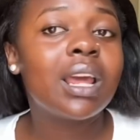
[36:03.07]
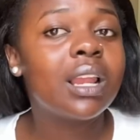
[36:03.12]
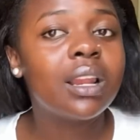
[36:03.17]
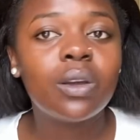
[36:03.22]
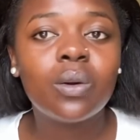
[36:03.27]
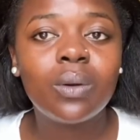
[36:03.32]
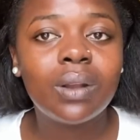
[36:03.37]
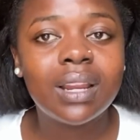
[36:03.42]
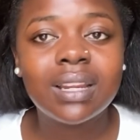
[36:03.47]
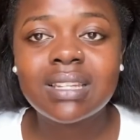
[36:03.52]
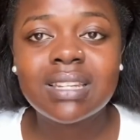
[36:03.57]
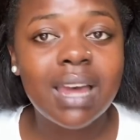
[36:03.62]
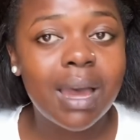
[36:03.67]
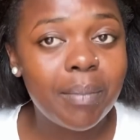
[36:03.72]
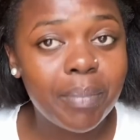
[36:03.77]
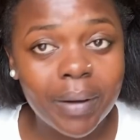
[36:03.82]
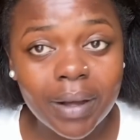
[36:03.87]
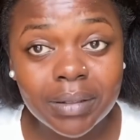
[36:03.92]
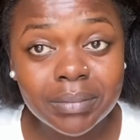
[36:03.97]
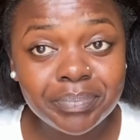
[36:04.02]
alikuleta
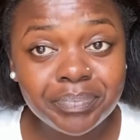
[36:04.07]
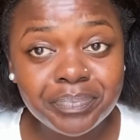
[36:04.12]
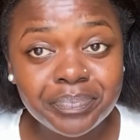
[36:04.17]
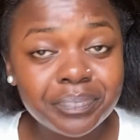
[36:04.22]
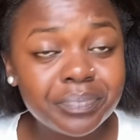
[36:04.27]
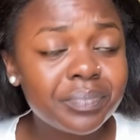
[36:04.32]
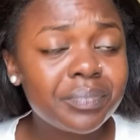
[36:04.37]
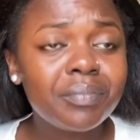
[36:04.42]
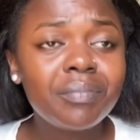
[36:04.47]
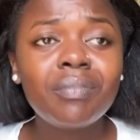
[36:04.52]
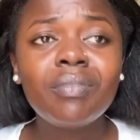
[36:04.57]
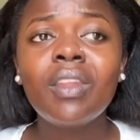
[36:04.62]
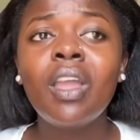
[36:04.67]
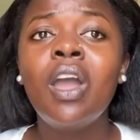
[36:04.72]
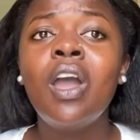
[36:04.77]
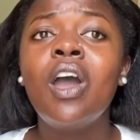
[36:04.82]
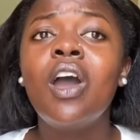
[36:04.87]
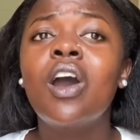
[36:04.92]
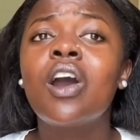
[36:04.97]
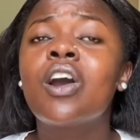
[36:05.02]
hapa.
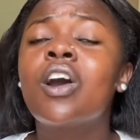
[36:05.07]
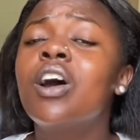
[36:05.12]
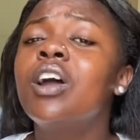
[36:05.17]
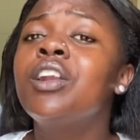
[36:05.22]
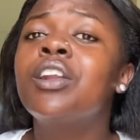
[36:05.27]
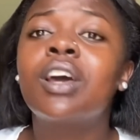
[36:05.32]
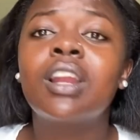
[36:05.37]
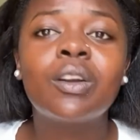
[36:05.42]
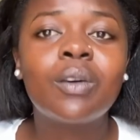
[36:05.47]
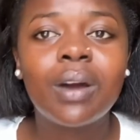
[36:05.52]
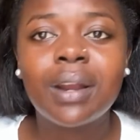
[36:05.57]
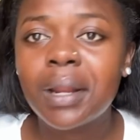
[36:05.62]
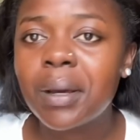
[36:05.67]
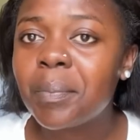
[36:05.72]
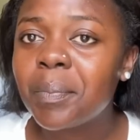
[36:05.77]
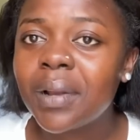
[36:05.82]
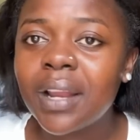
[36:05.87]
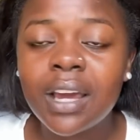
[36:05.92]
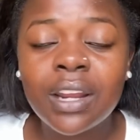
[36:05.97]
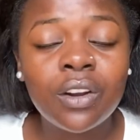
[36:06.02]
God ndo alikuwa na
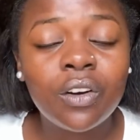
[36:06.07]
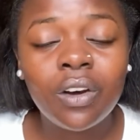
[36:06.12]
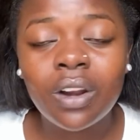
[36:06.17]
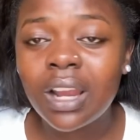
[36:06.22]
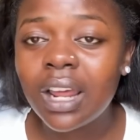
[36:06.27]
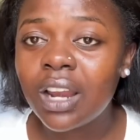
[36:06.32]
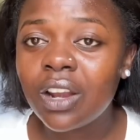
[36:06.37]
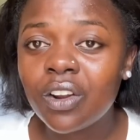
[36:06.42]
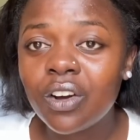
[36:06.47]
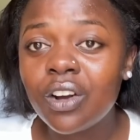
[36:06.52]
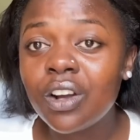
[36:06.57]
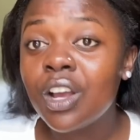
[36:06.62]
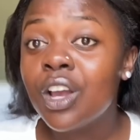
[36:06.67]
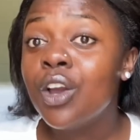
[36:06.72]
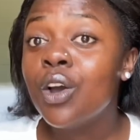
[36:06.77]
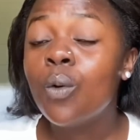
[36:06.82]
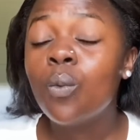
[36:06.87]
plan all along.